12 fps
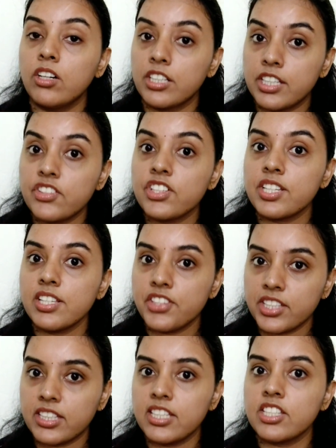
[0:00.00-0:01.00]
or Digital
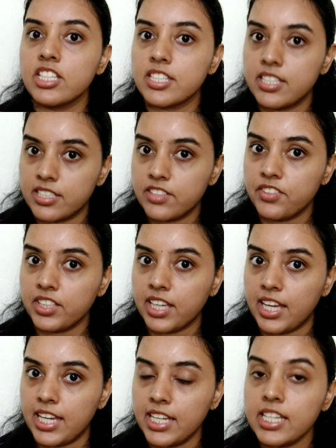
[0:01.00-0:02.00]
Signature
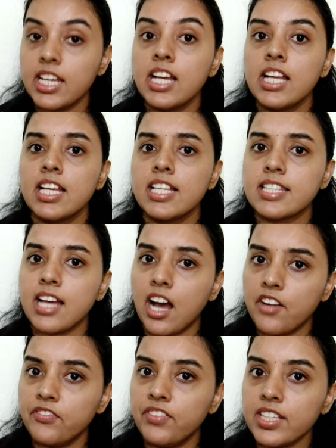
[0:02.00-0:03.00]
Certificate is
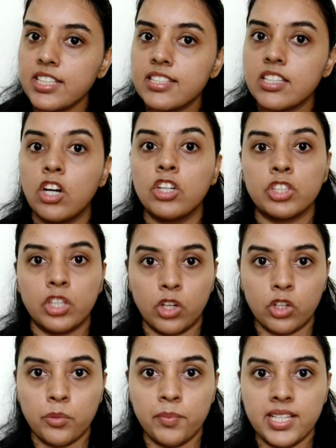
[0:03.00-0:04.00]
affixed on
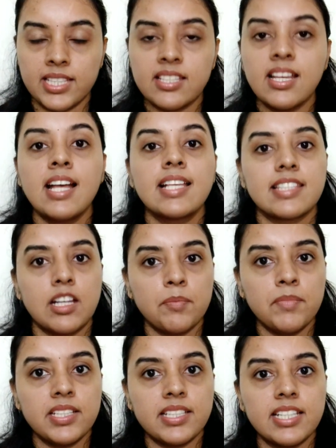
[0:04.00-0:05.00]
documents
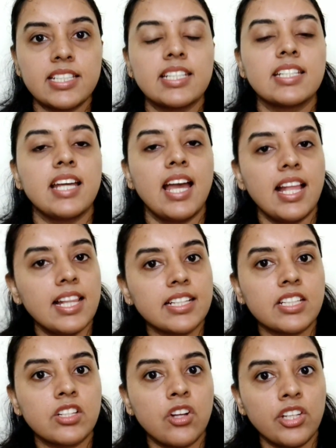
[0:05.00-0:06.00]
submitted in
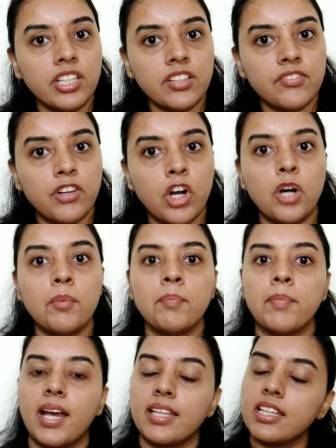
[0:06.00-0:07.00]
electronic
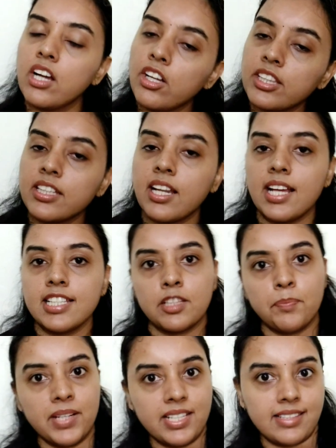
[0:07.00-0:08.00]
form by the
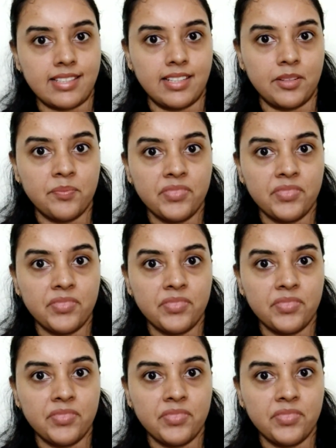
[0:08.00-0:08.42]
authorized person.